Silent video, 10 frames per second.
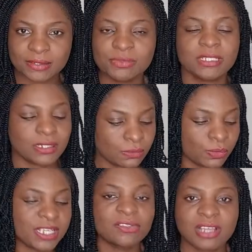which
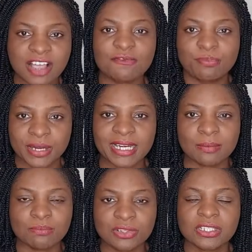we tend to have bread
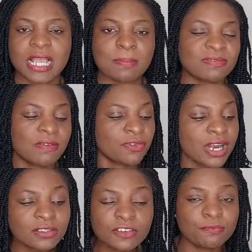most times, if I've run
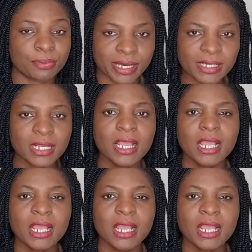out of bread,